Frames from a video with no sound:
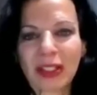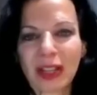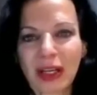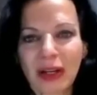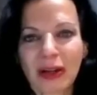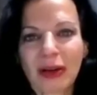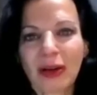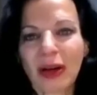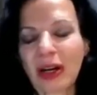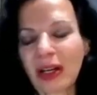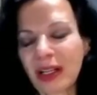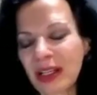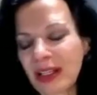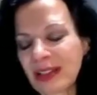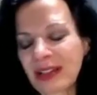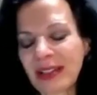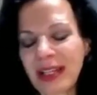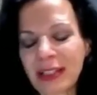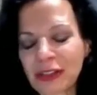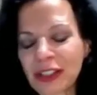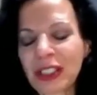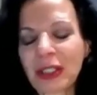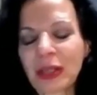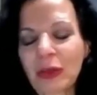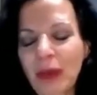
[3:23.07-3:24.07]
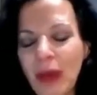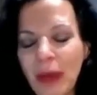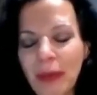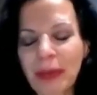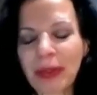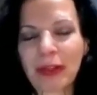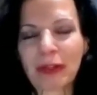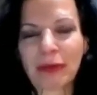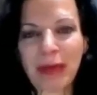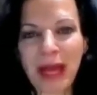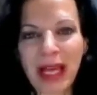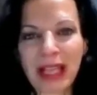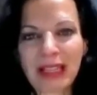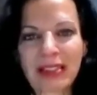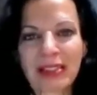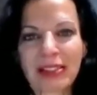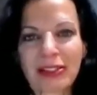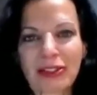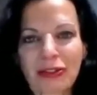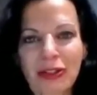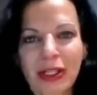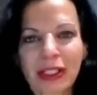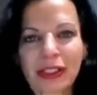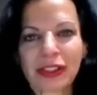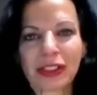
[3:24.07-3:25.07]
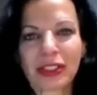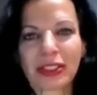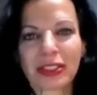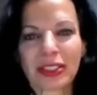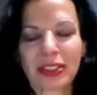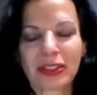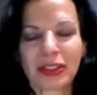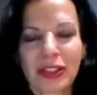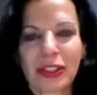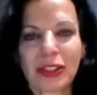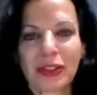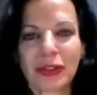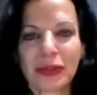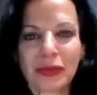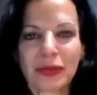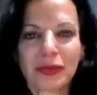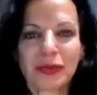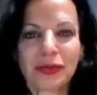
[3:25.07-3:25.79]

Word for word: a, a, a, essentially a weapon of mass destruction to do.